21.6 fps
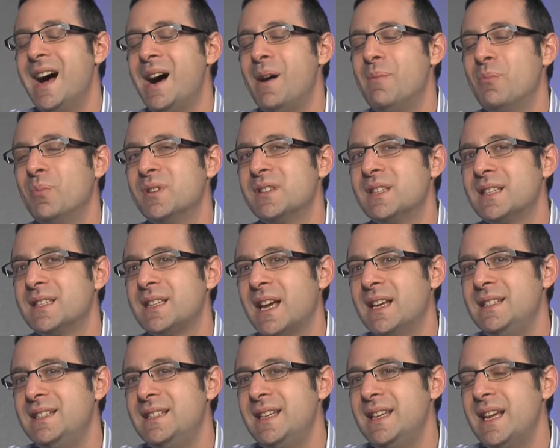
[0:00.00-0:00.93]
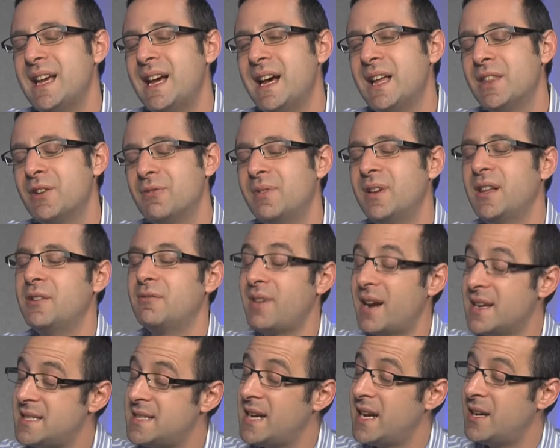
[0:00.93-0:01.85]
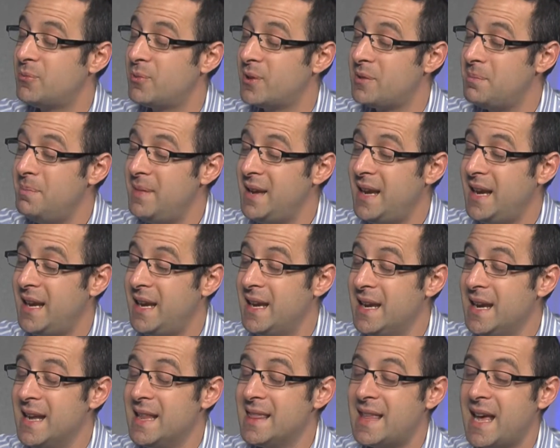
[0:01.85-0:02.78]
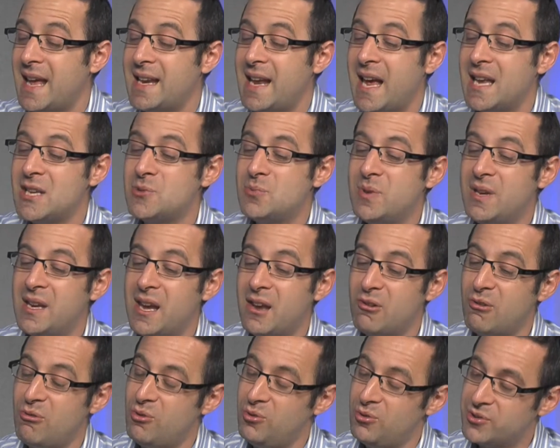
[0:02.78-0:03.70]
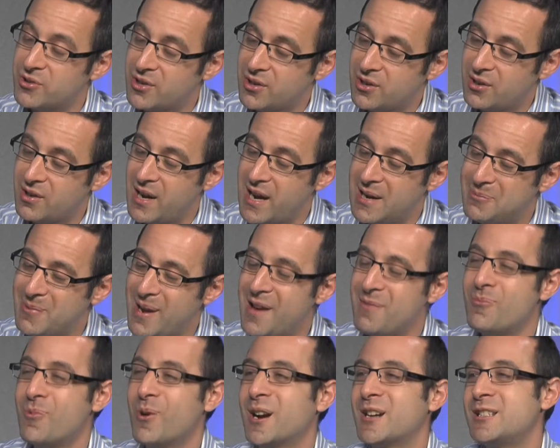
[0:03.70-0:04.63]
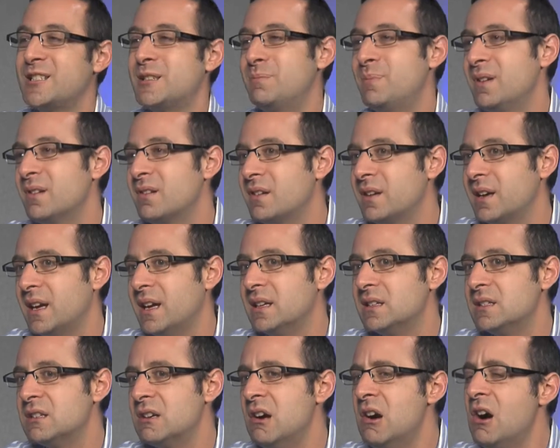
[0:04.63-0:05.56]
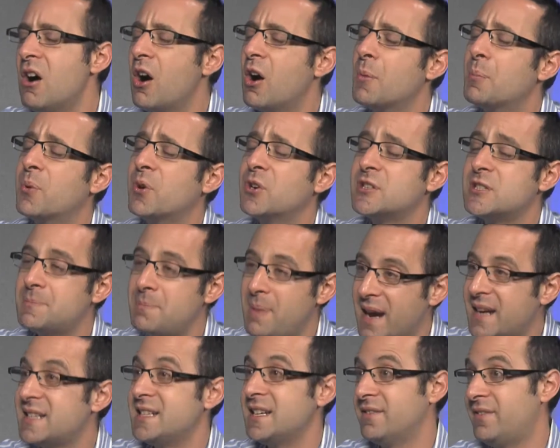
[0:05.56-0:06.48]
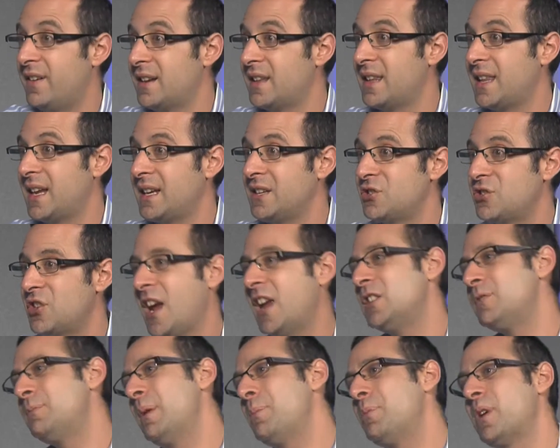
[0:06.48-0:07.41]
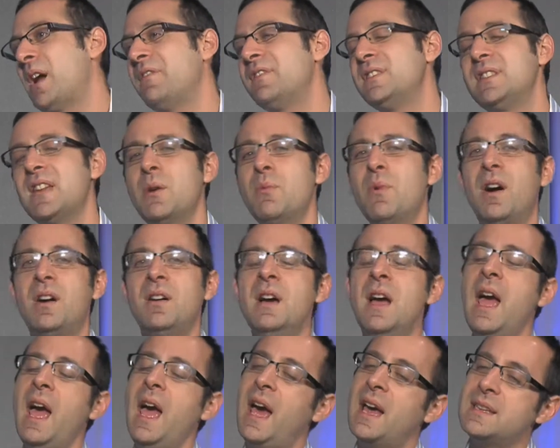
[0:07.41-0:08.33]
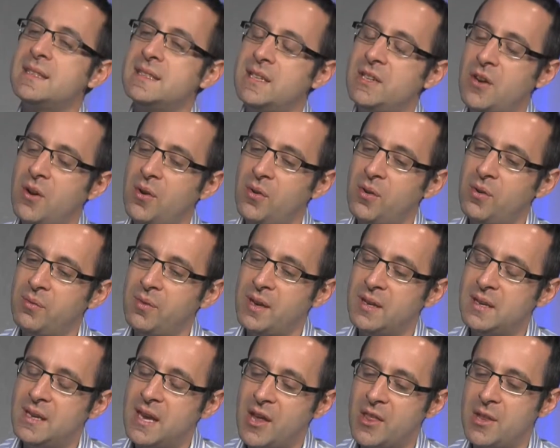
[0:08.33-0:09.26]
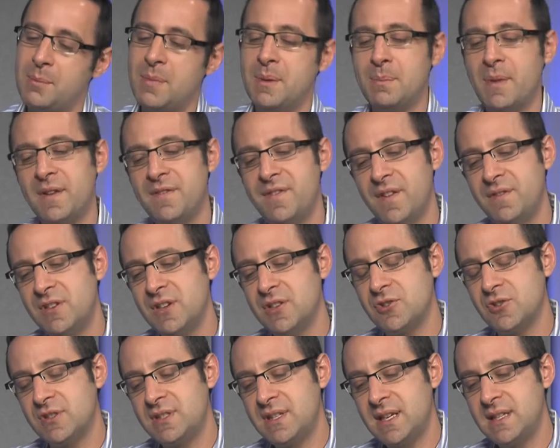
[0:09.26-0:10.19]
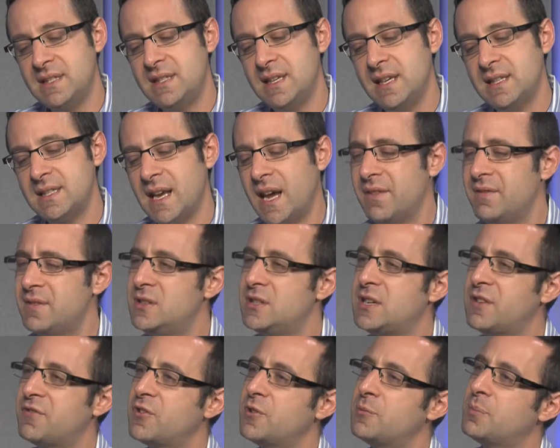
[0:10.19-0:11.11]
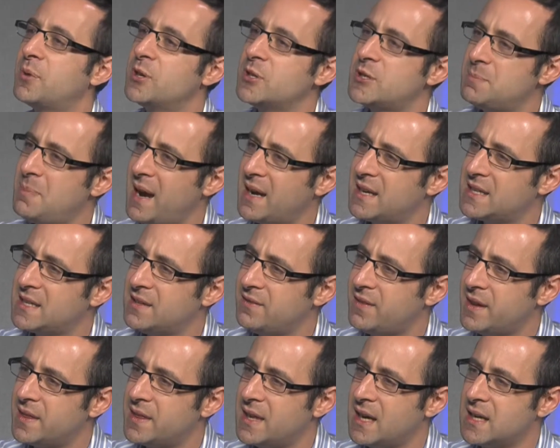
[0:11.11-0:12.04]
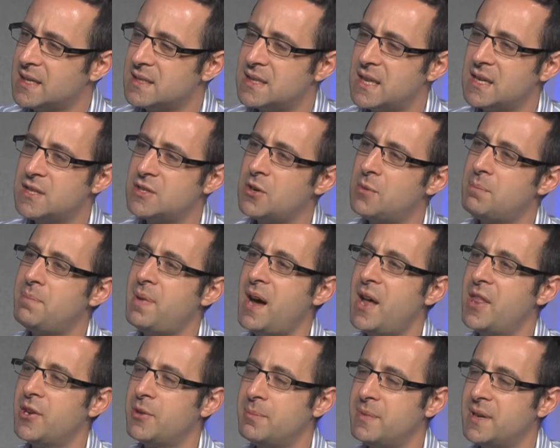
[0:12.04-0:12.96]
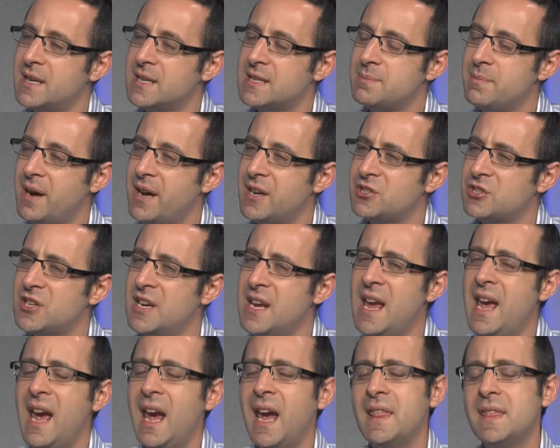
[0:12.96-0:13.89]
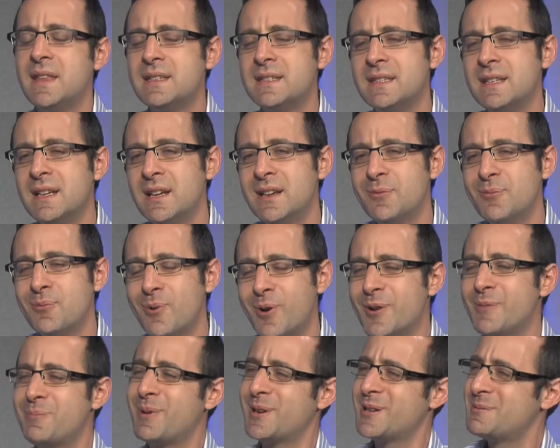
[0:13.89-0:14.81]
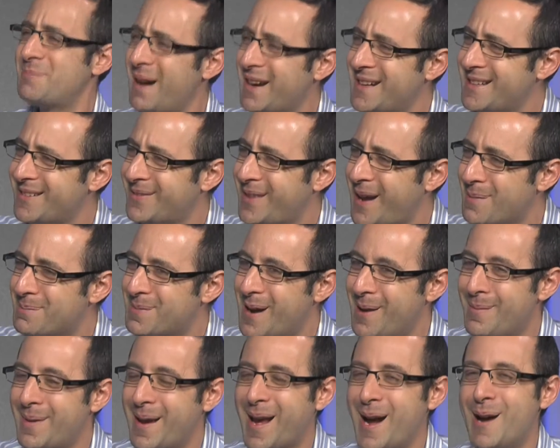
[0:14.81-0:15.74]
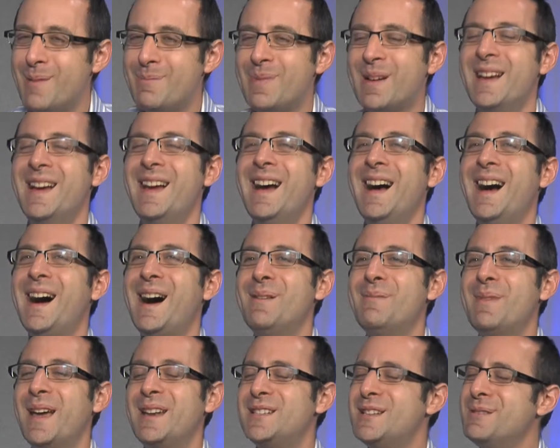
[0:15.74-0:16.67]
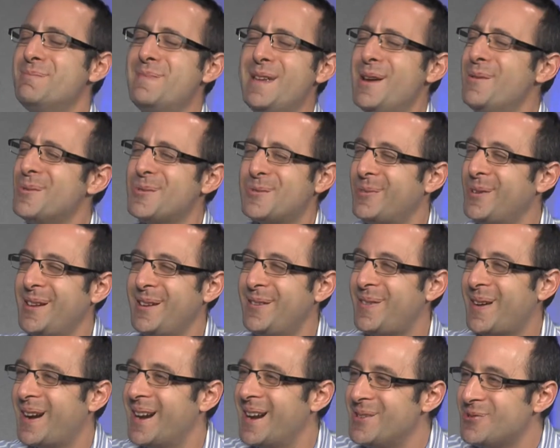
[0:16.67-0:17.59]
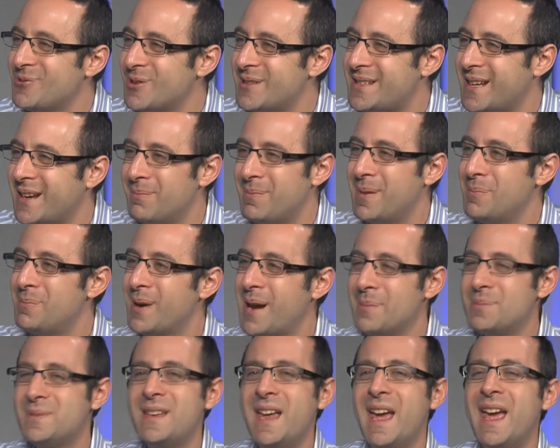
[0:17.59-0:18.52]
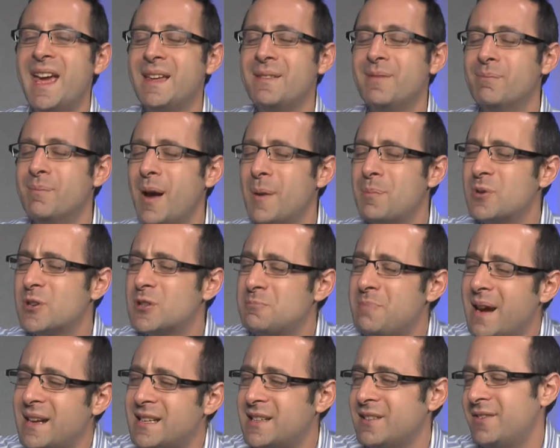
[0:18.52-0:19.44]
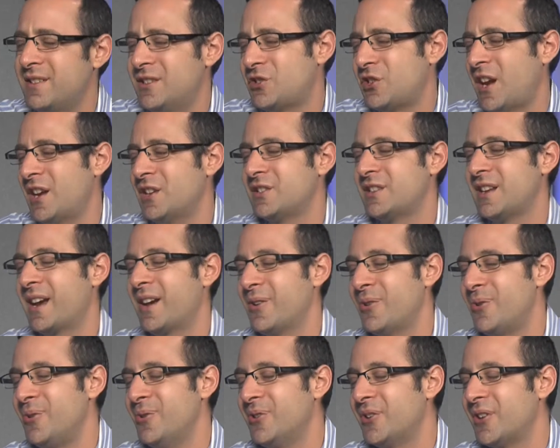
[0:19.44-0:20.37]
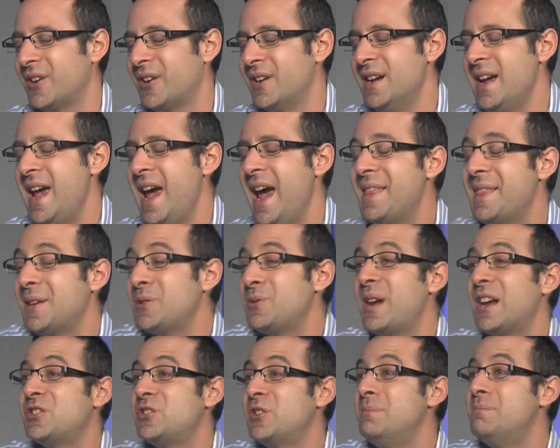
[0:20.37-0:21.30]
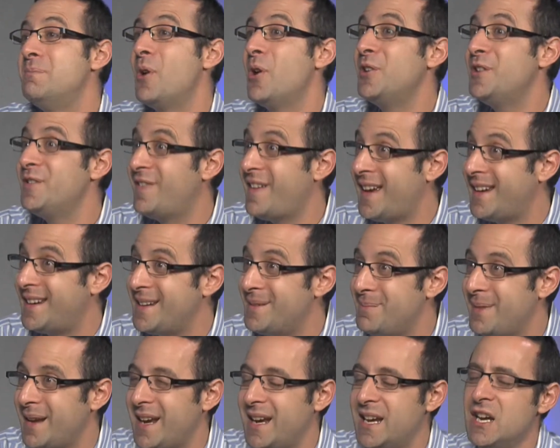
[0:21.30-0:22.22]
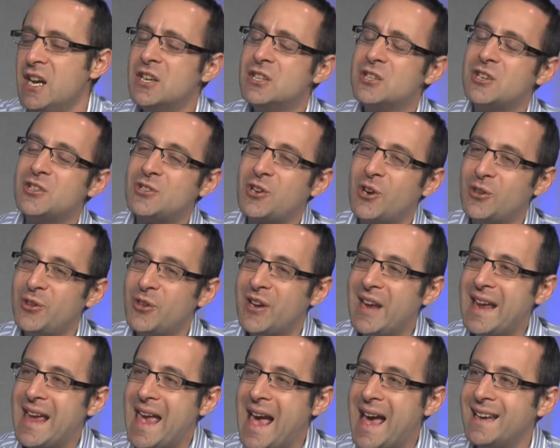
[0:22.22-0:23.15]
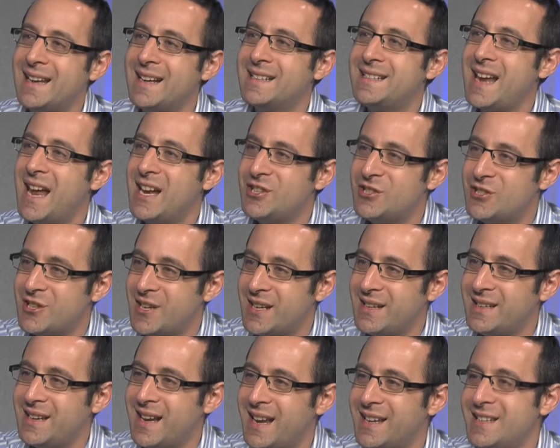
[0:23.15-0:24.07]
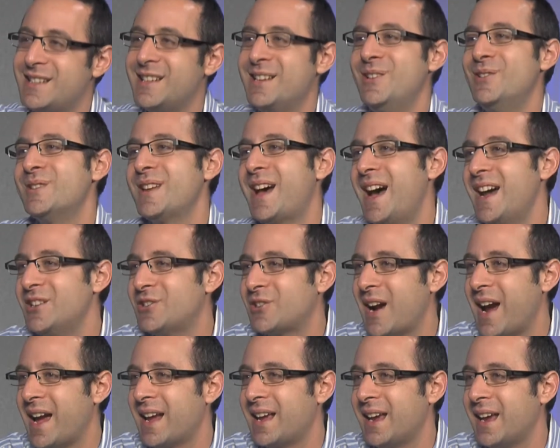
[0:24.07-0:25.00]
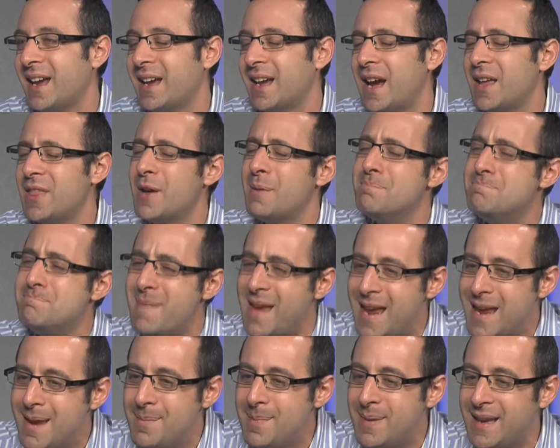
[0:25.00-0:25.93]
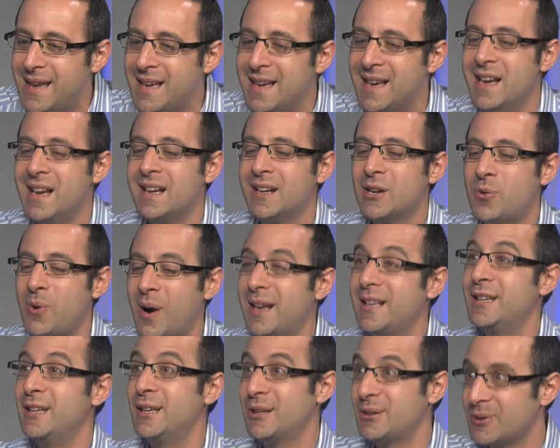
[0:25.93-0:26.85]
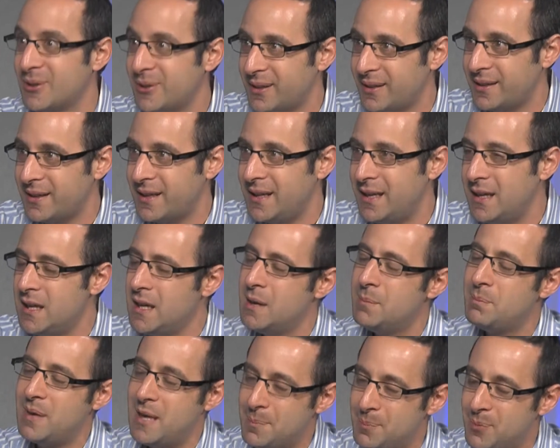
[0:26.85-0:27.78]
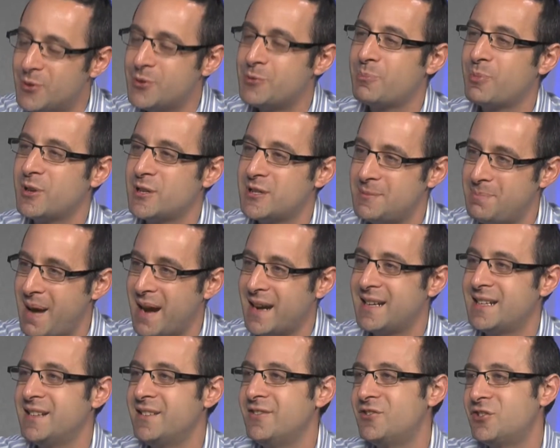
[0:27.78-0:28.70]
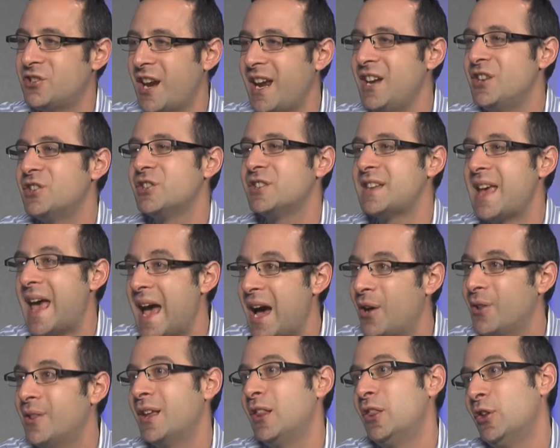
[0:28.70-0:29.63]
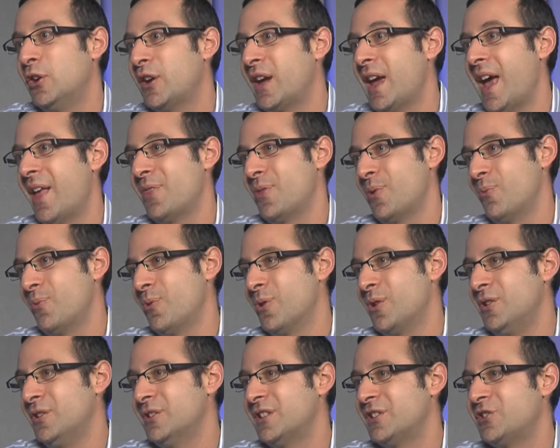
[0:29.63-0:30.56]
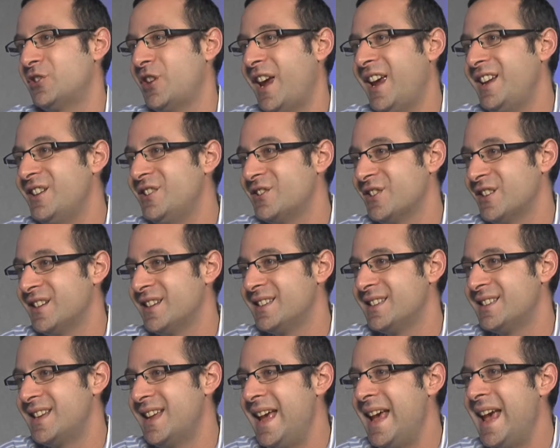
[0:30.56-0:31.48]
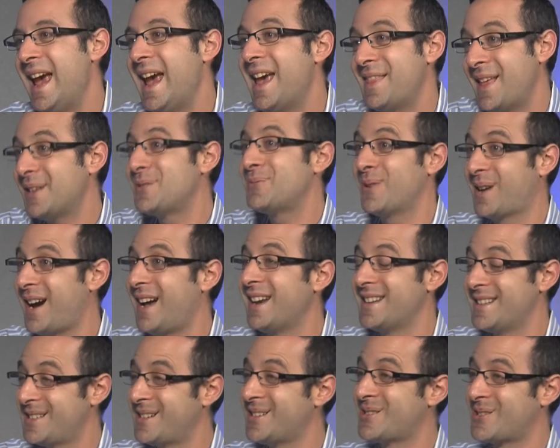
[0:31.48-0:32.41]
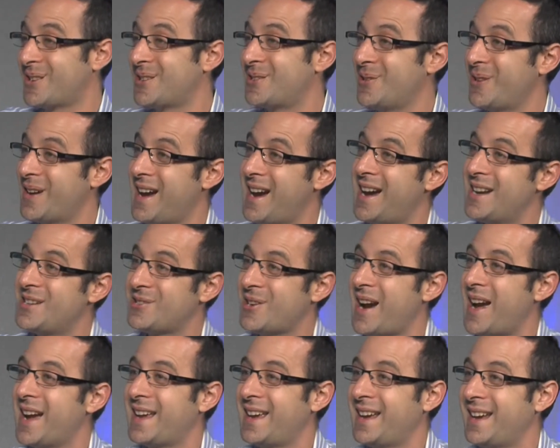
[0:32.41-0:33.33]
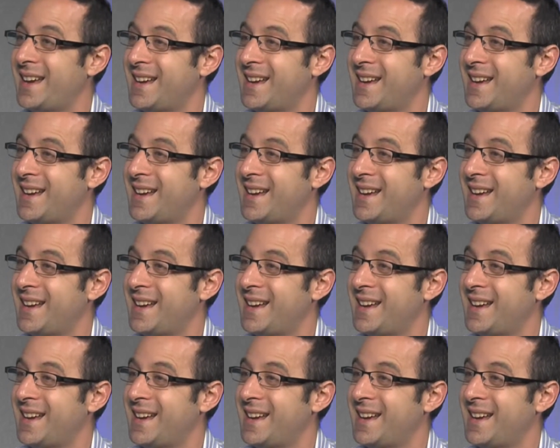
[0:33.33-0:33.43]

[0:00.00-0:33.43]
Was this idea that really resonated with me that as we get older and we have more experience, our perspective on things change. People often say, well, as you know, now that I'm in my 50s or 60s, I have a different perspective on things. Things don't bother me as much. And this word perspective kept coming up. And to me, it was really very interesting. People kept saying, my perspective has changed as I got older. And that's what actually motivated me to start looking at attention and to use eye tracking. I thought maybe, quite literally, people's perspective changes. How they look at the world changes. And that's what got us to start doing eye tracking.